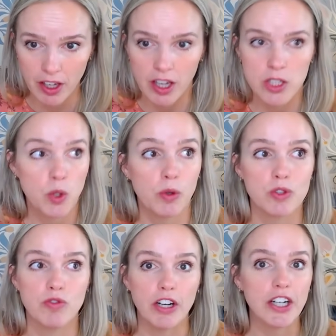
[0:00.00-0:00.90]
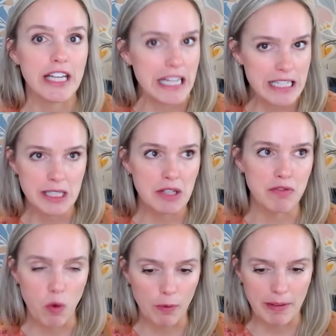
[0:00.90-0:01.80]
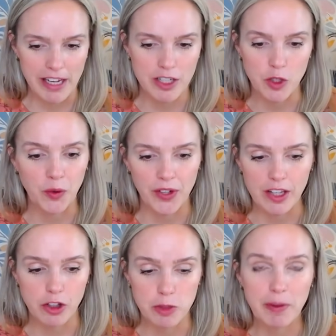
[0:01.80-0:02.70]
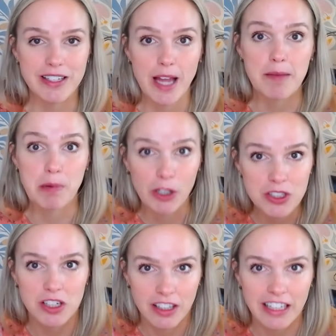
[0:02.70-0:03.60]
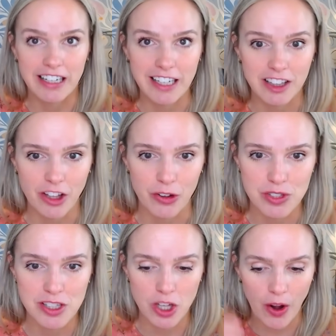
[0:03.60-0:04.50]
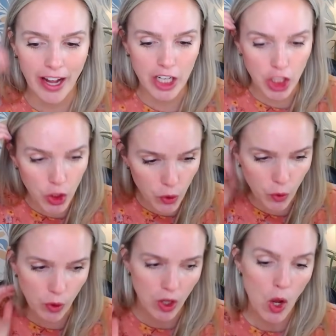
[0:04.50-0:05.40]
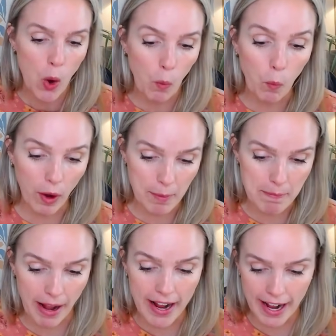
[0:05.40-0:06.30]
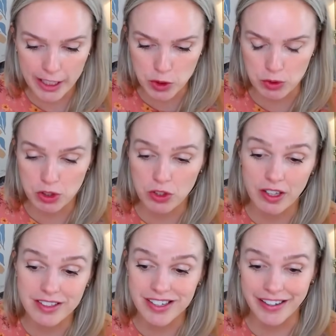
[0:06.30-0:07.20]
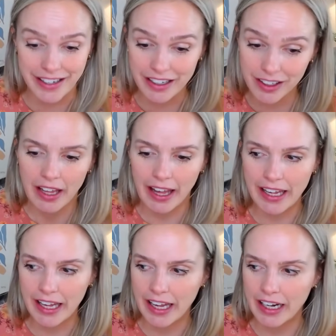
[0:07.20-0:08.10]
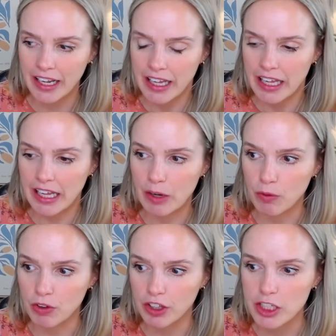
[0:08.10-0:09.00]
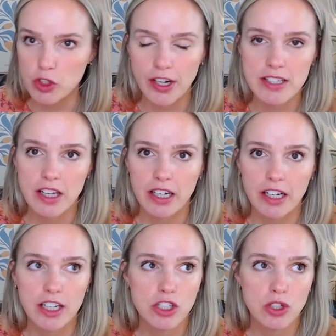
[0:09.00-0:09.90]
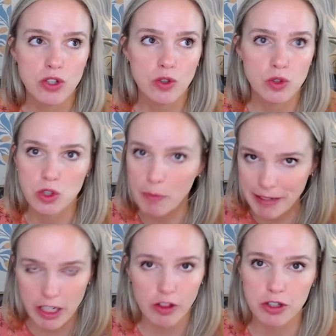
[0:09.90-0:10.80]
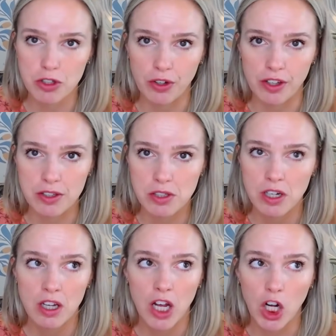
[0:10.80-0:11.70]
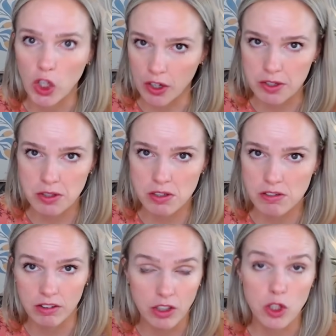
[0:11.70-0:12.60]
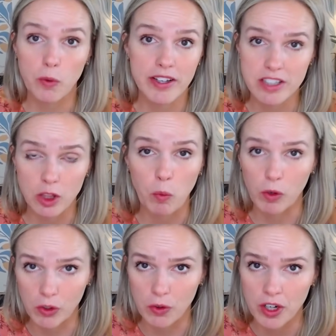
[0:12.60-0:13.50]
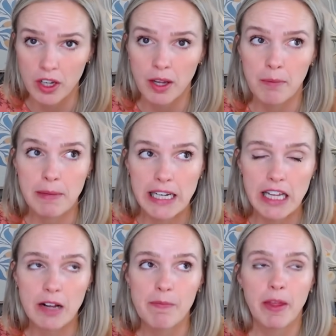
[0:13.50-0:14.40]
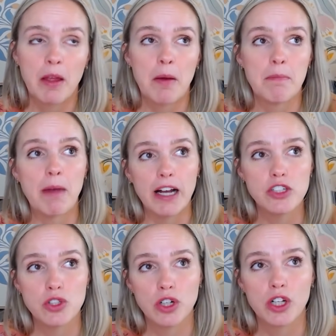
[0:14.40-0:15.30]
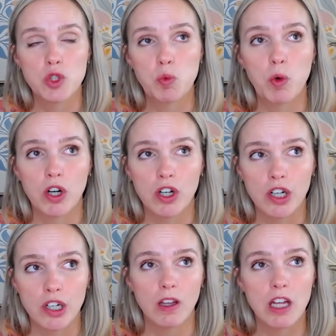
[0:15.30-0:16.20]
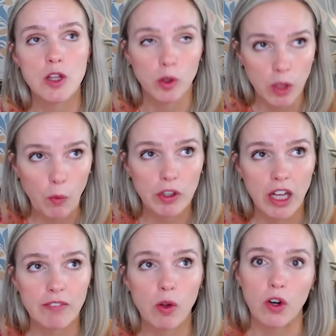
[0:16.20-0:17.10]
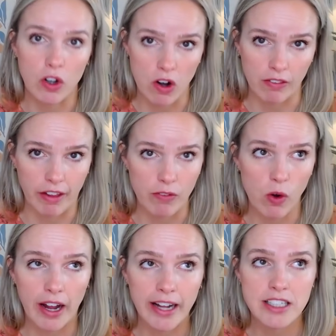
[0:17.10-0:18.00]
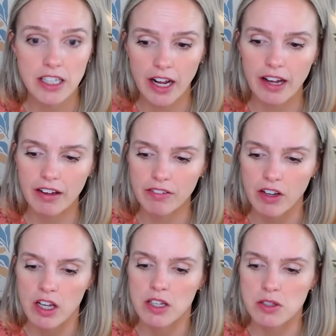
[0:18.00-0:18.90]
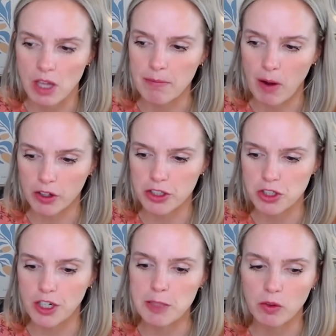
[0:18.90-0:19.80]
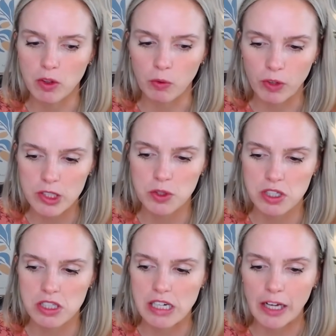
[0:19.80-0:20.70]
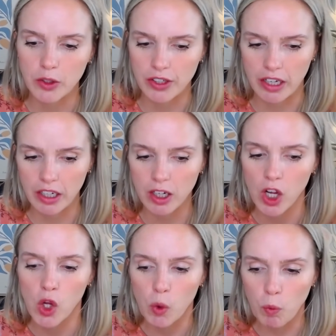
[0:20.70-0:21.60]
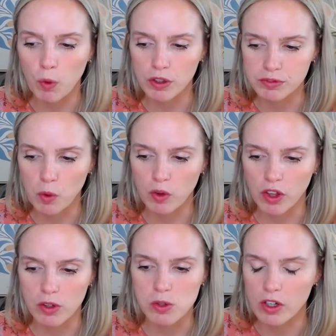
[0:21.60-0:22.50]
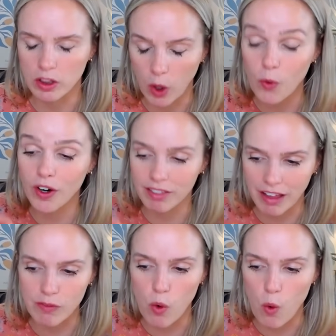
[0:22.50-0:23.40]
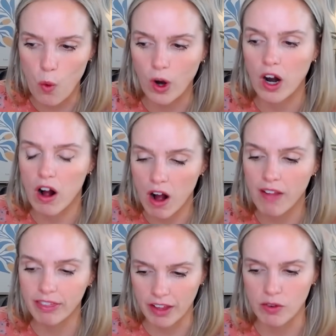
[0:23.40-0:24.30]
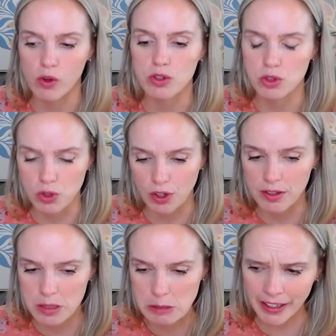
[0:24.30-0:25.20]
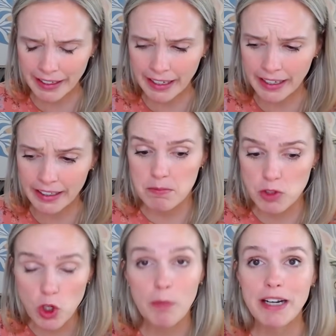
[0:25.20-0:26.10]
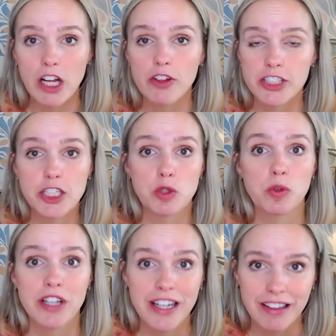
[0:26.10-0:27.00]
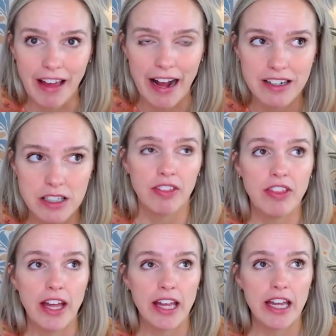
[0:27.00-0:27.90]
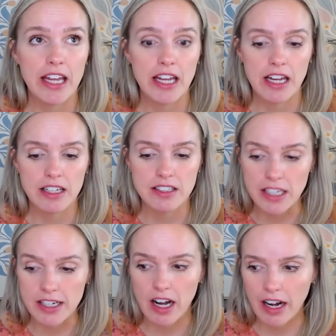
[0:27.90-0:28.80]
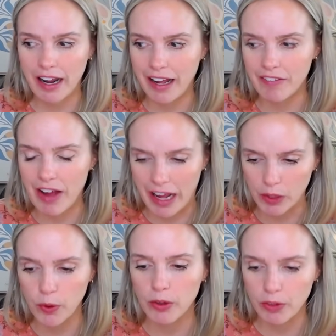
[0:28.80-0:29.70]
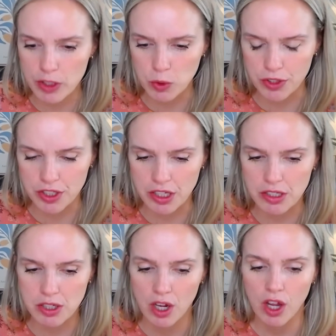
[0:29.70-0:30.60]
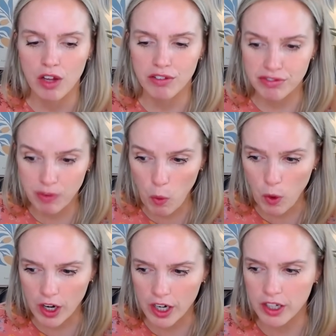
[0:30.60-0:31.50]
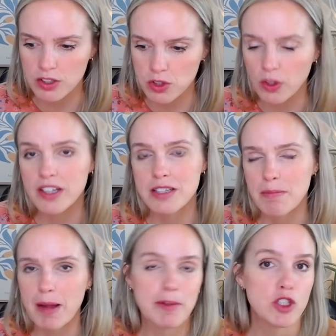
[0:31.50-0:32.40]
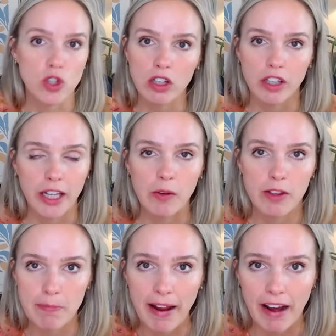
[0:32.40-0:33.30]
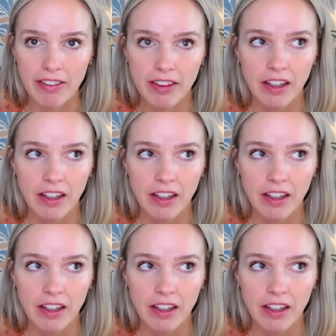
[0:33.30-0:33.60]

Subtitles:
So it was very easy for me to create those because I personally needed those. And so I knew what my actual students needed, and it really translated to so many other students across the US and the world, meaning my students were either lower level or on level. I did have some honor students, but the resources that I created were for those lower level or on level students. And so many other teachers were needing that. They did not have adequate resources for students that might be struggling with math.